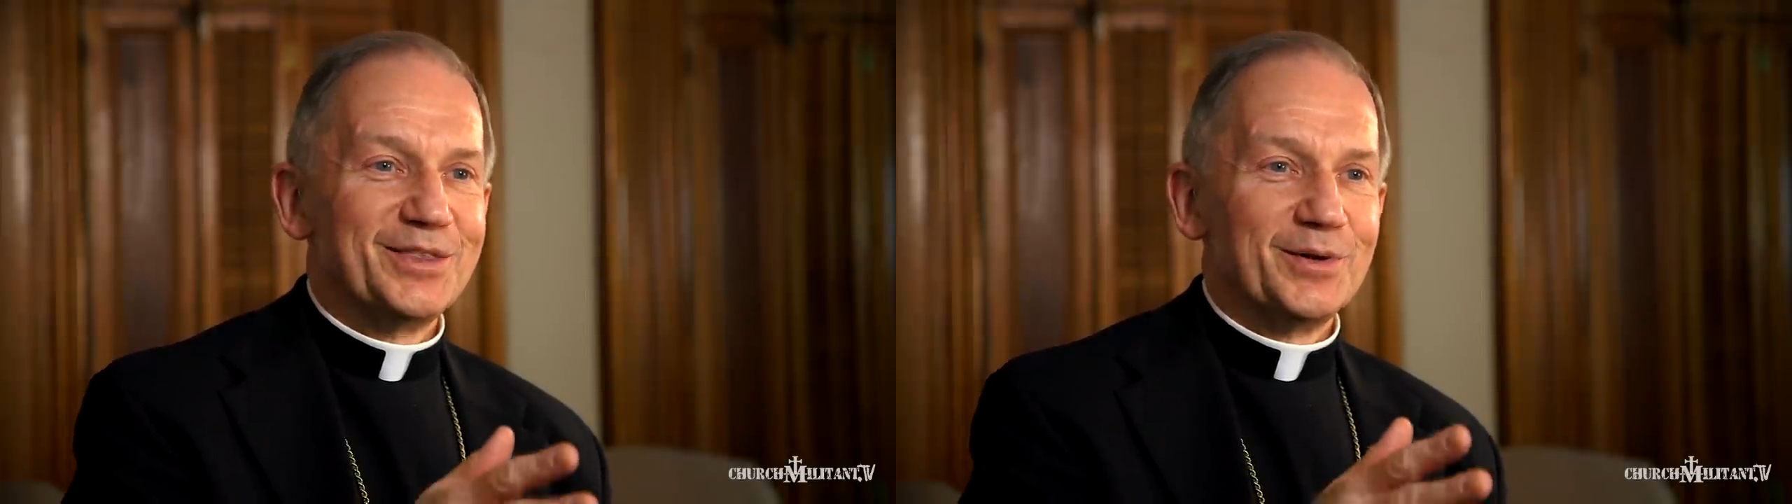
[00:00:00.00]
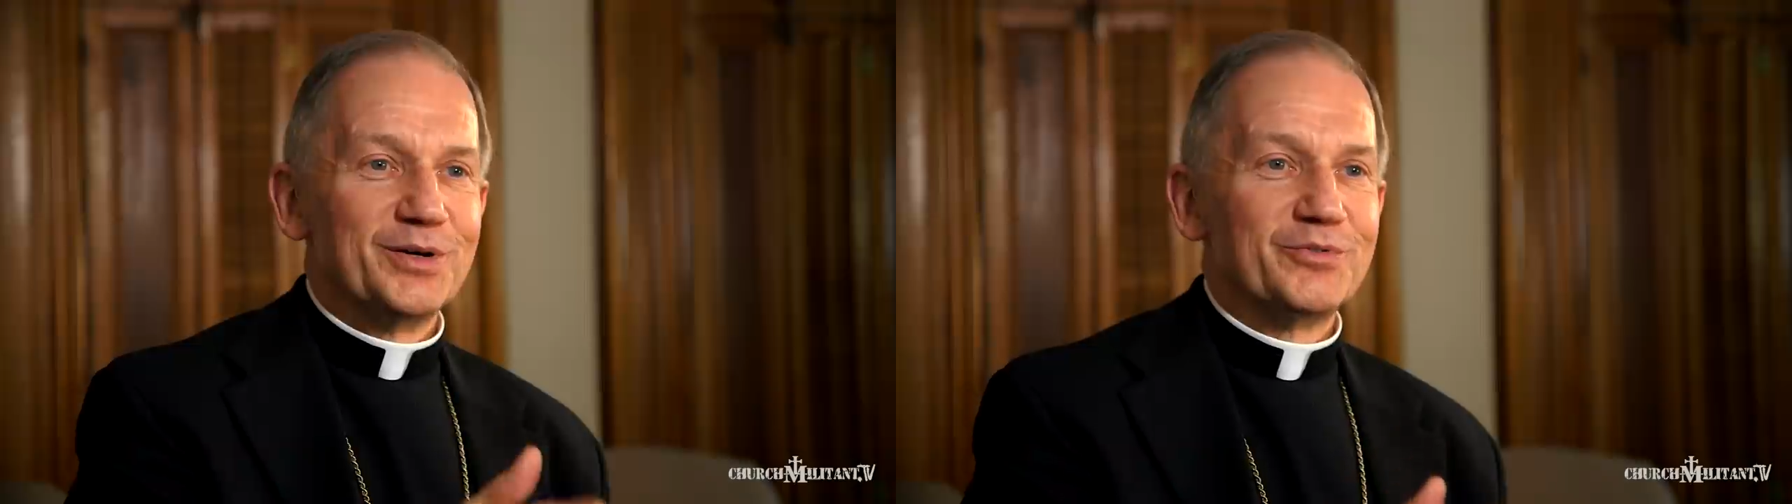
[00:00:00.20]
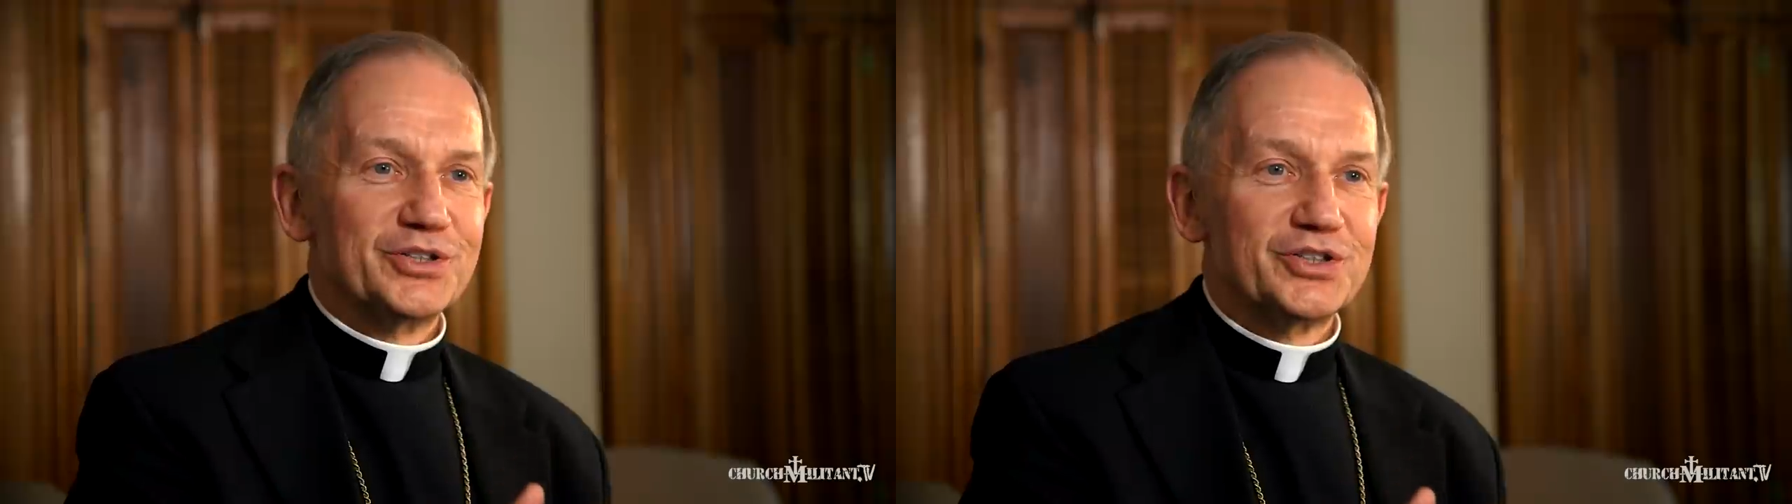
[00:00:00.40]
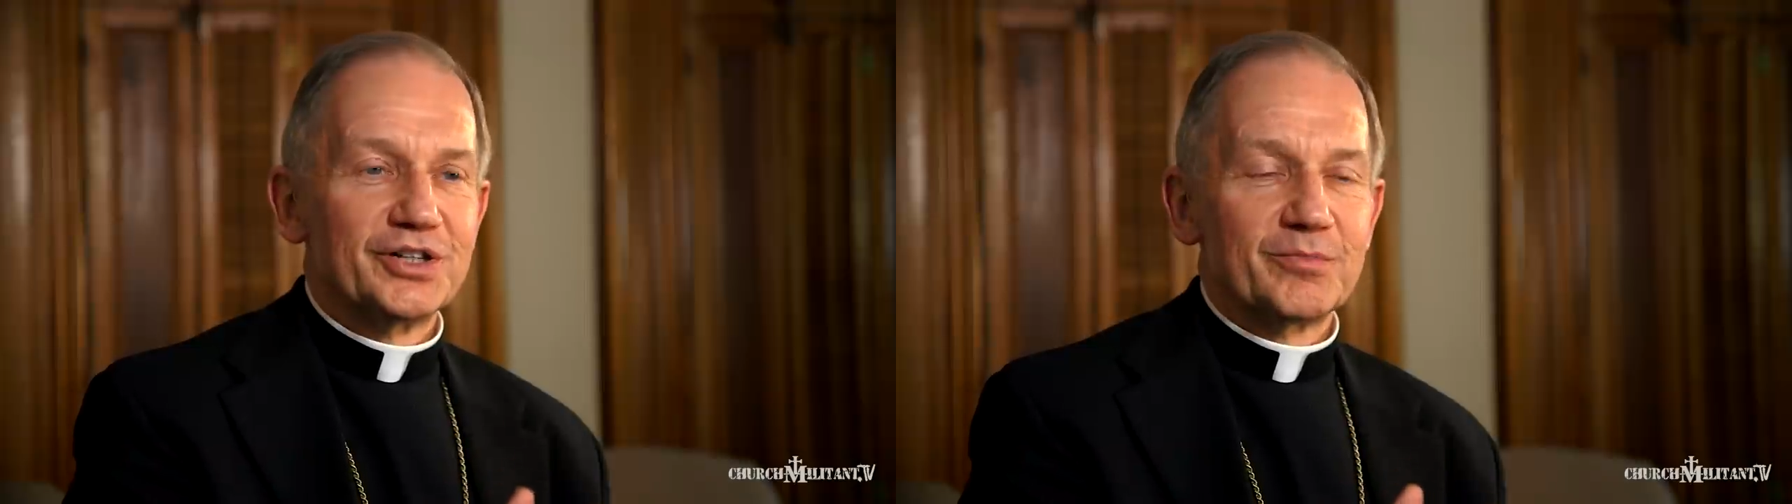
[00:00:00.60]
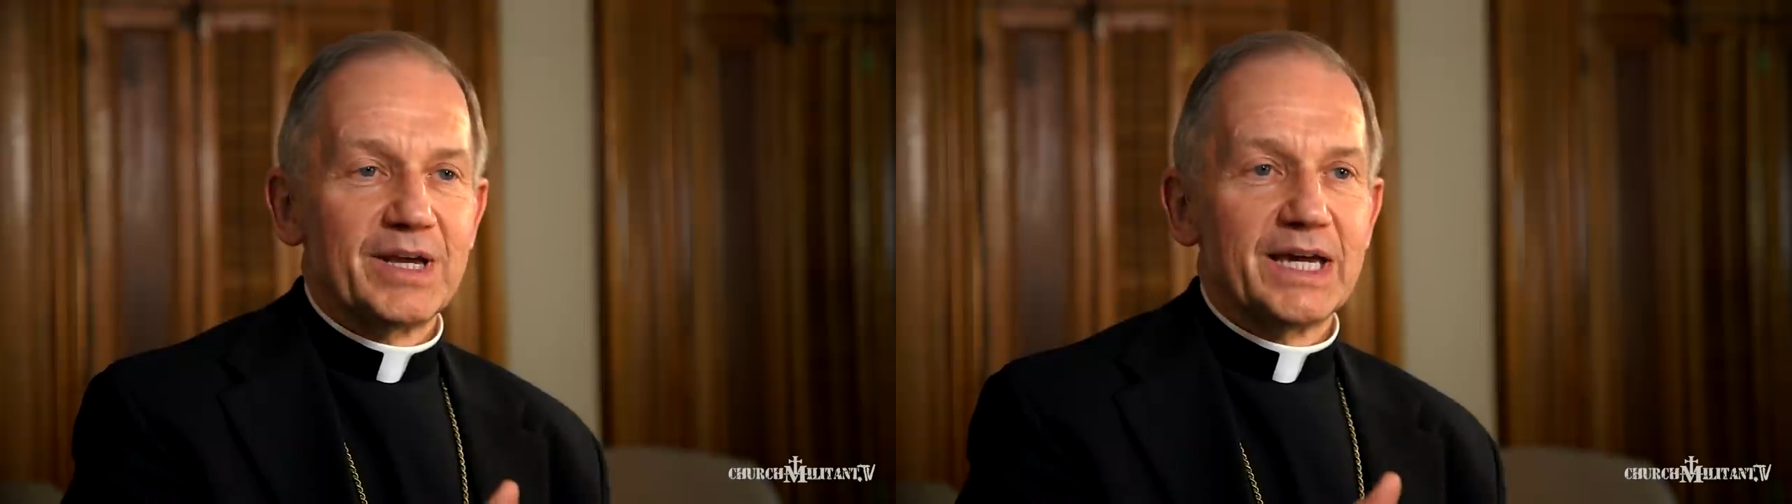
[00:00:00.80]
the rich
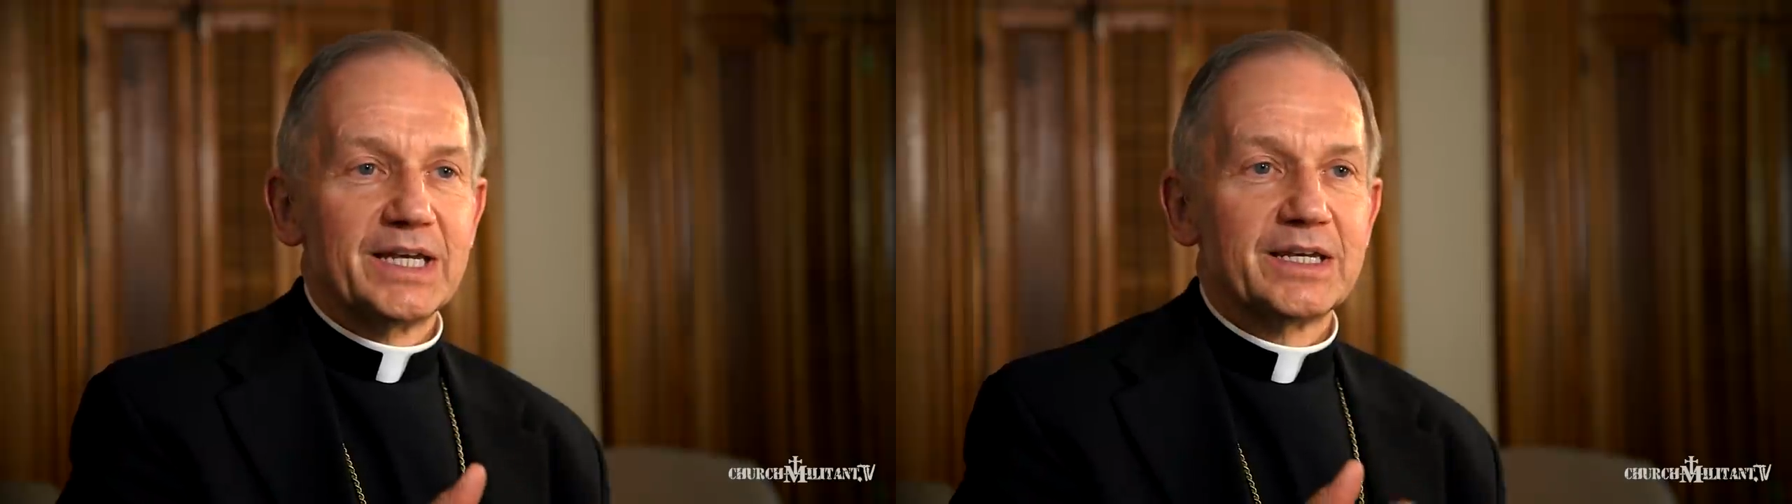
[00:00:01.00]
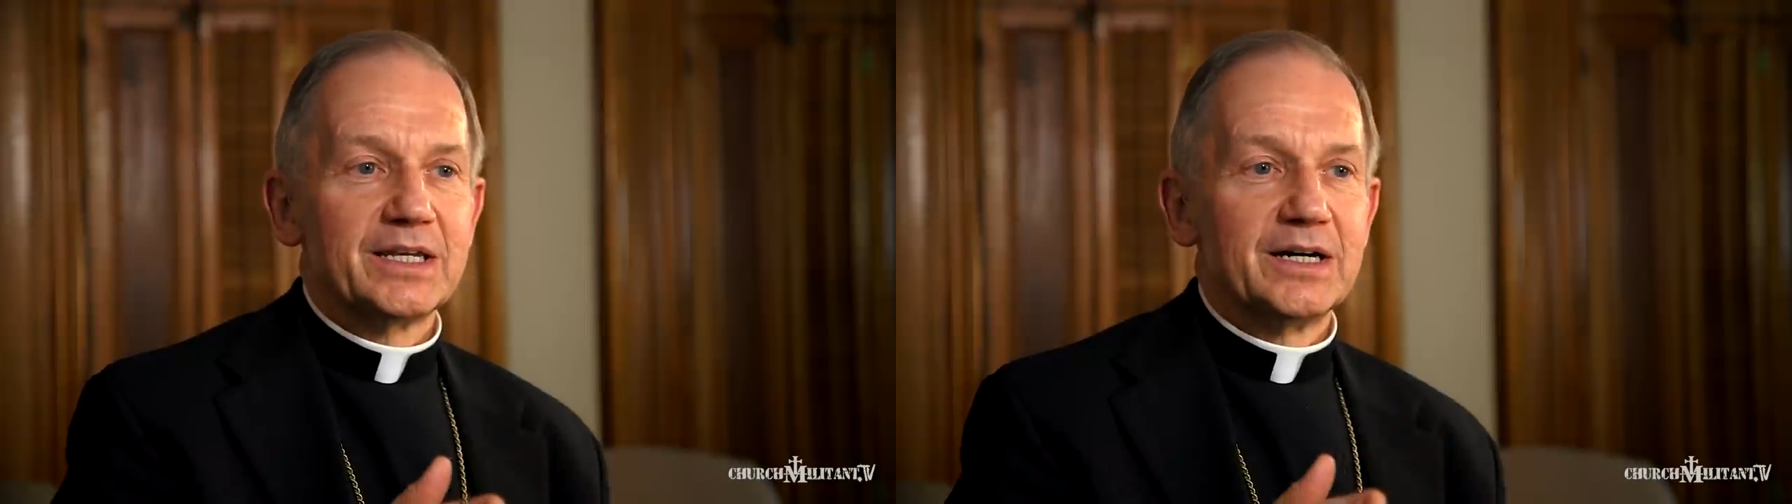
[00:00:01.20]
young man,